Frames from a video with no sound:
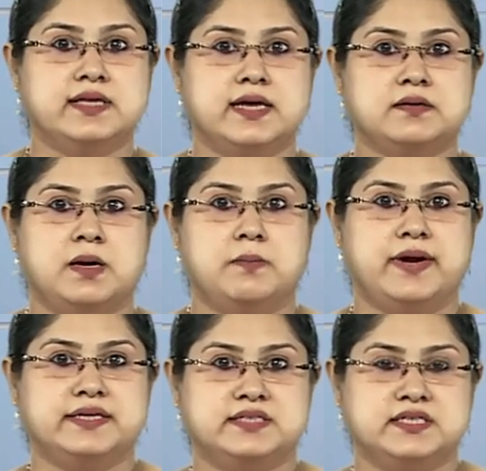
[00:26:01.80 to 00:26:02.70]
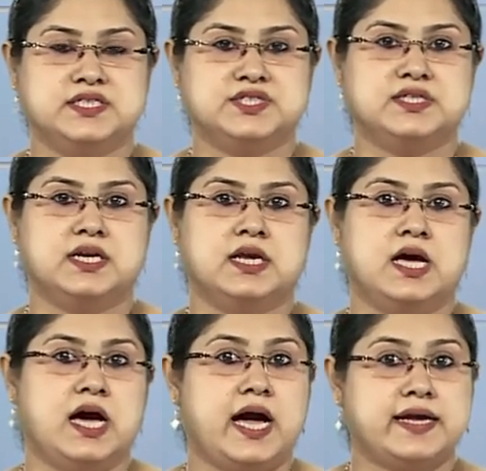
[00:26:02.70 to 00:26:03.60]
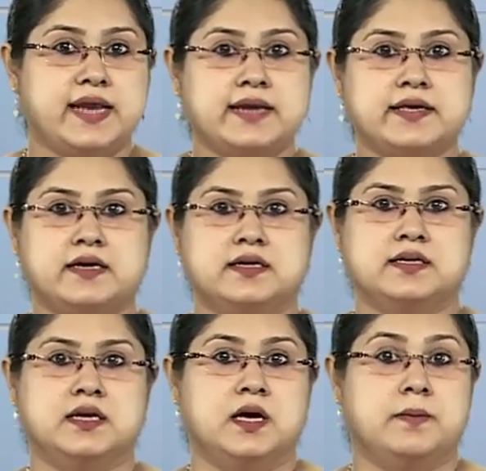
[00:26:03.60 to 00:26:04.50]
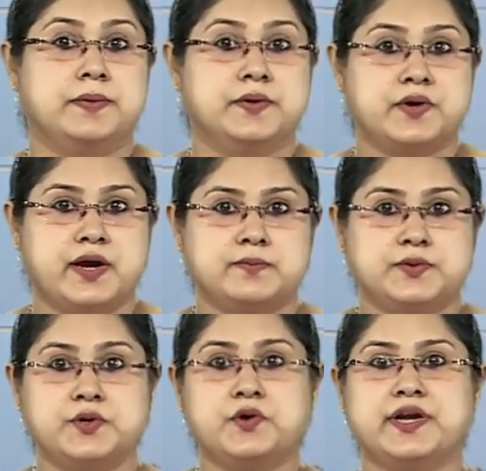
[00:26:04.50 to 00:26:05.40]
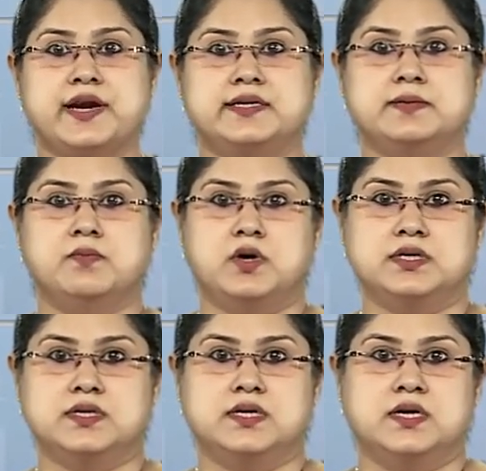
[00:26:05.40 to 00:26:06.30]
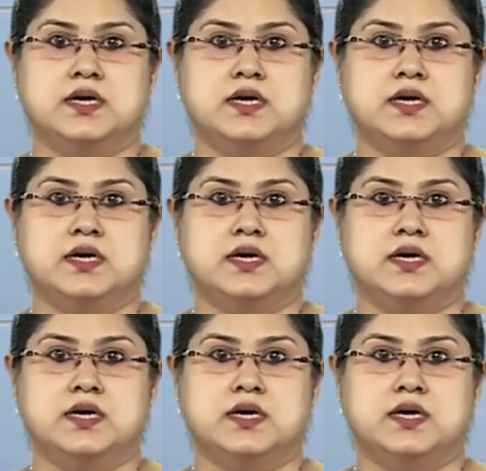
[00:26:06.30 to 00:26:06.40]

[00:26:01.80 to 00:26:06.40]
than by traditional hierarchical bureau bureaucratic model.